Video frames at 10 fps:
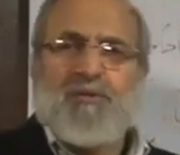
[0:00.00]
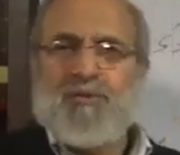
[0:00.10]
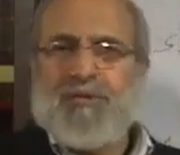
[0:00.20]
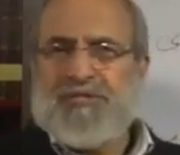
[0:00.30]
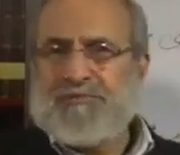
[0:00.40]

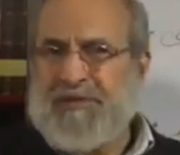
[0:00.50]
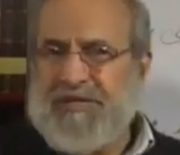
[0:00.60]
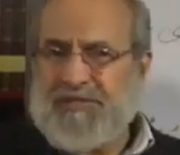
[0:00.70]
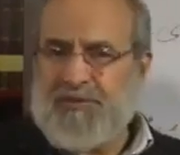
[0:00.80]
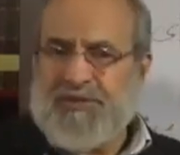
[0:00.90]
which
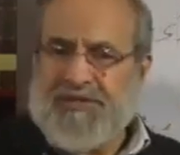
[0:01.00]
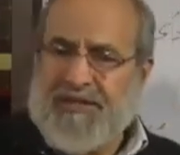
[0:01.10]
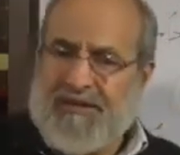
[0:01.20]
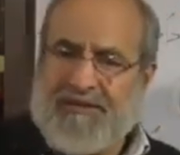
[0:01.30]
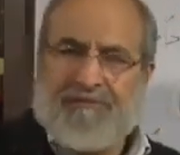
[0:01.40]
begins with
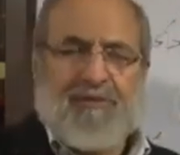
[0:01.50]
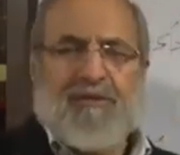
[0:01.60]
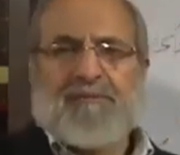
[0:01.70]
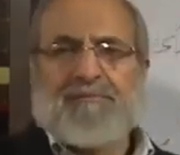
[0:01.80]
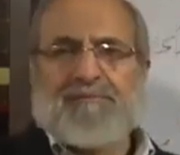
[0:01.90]
an alif
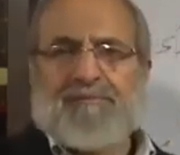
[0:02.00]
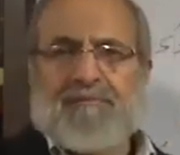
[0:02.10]
lam,